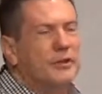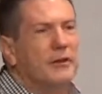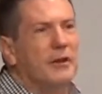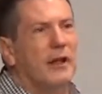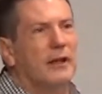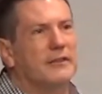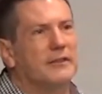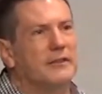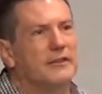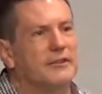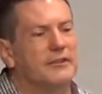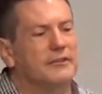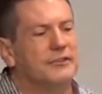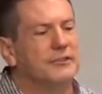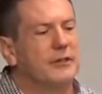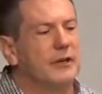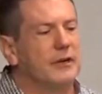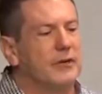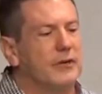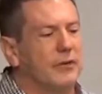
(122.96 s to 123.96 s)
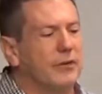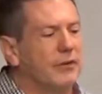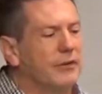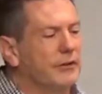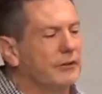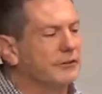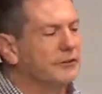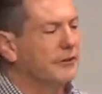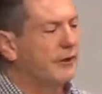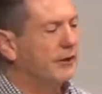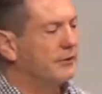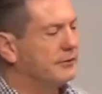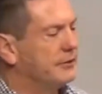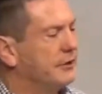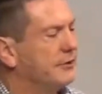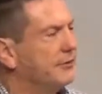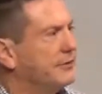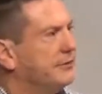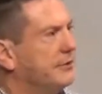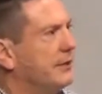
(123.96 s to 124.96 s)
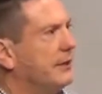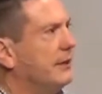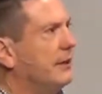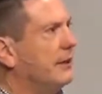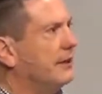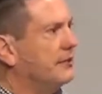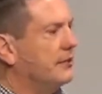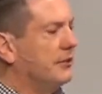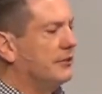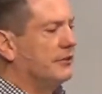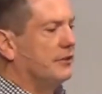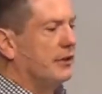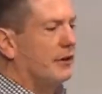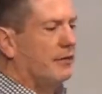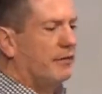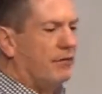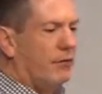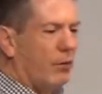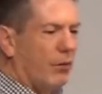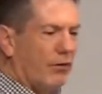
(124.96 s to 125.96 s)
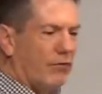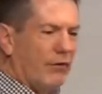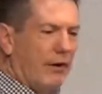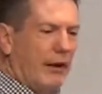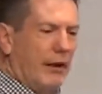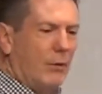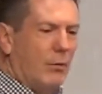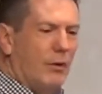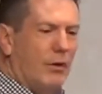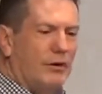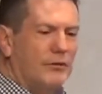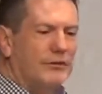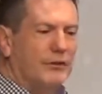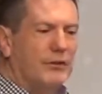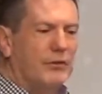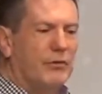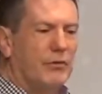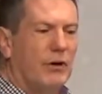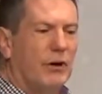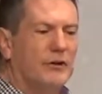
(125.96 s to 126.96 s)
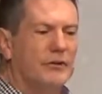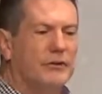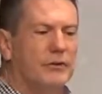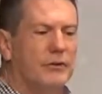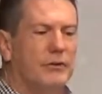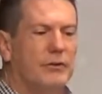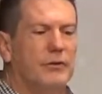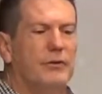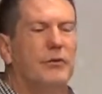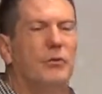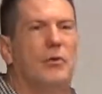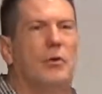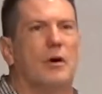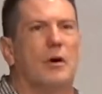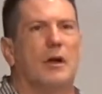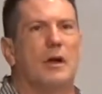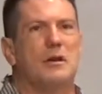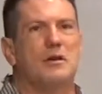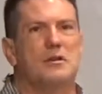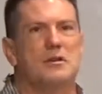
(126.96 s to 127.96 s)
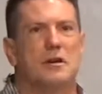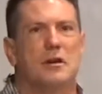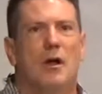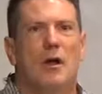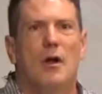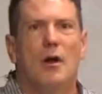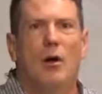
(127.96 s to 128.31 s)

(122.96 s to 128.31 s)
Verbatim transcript: it like this in 2 Corinthians 5:17. He says, "Therefore if anyone is in Christ, they're a new creation.